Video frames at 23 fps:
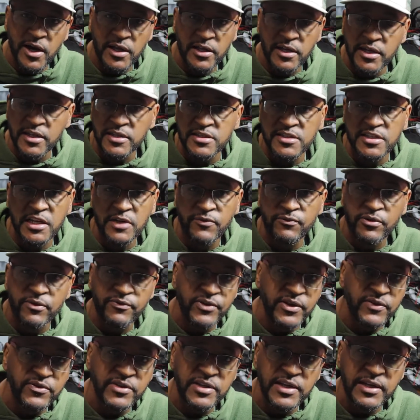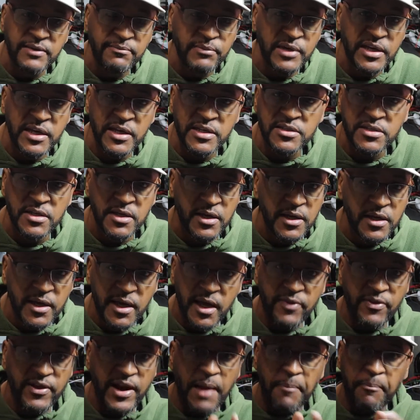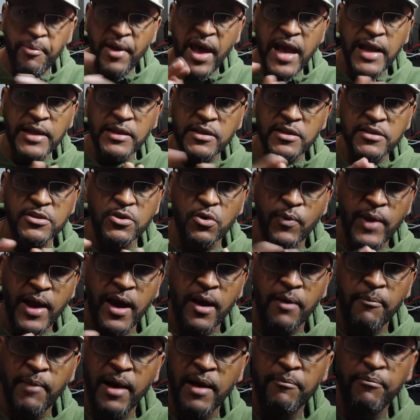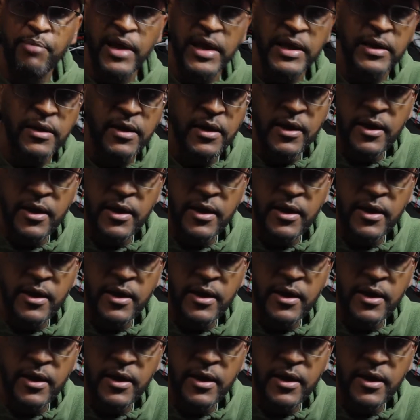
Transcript: I let it sit for 15 minutes, and then I pack this around my bait.